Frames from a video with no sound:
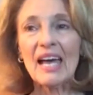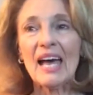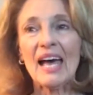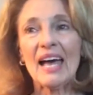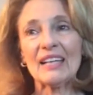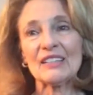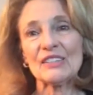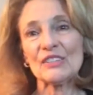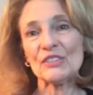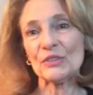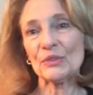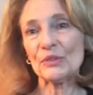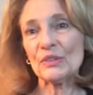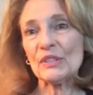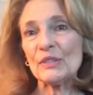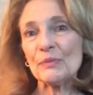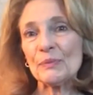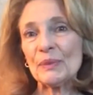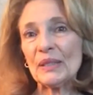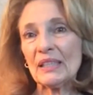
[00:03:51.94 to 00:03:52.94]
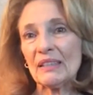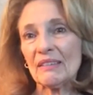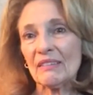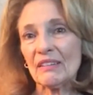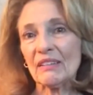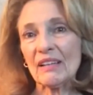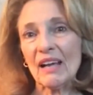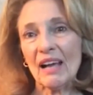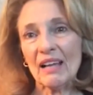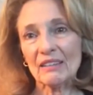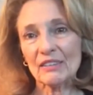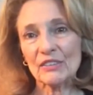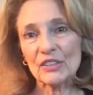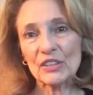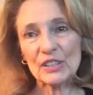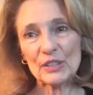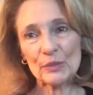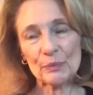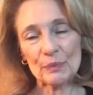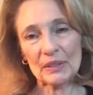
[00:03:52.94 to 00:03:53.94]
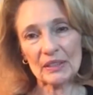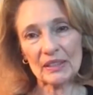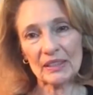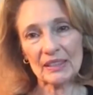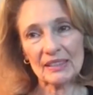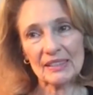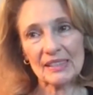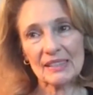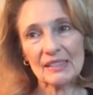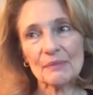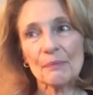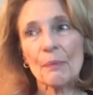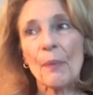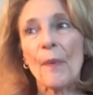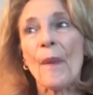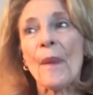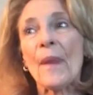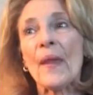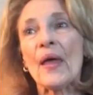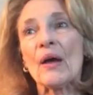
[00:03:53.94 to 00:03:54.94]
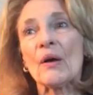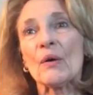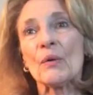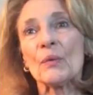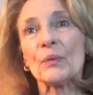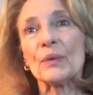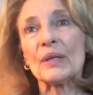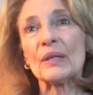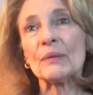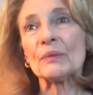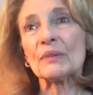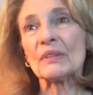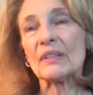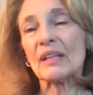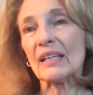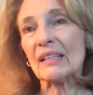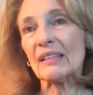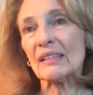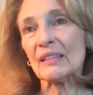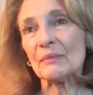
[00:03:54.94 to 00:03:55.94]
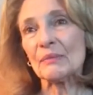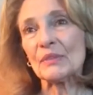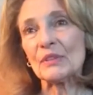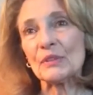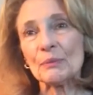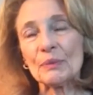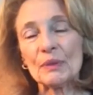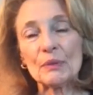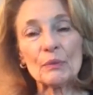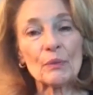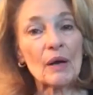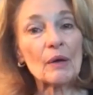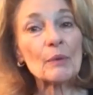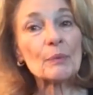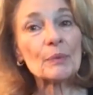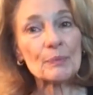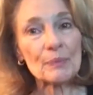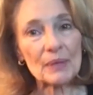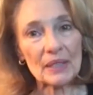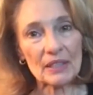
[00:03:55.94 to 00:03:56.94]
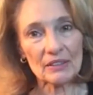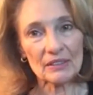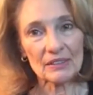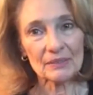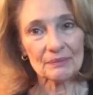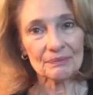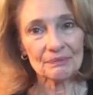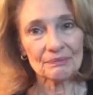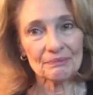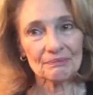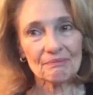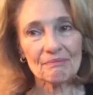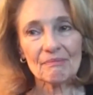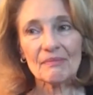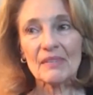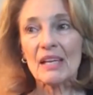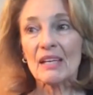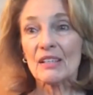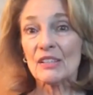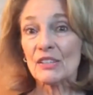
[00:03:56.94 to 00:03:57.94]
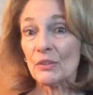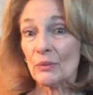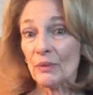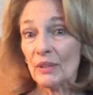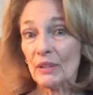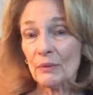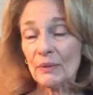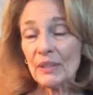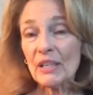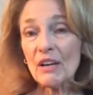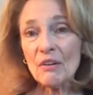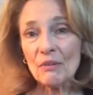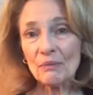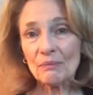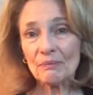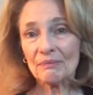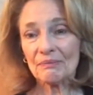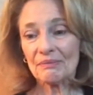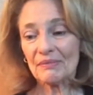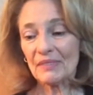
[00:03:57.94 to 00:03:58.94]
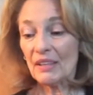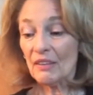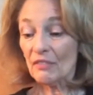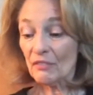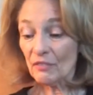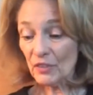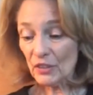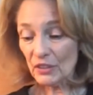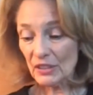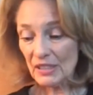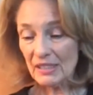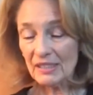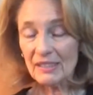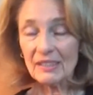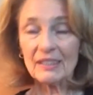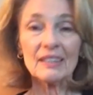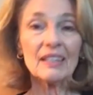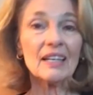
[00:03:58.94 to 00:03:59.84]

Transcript: As students begin their college experience, we would like them to be well prepared. So here we go. First,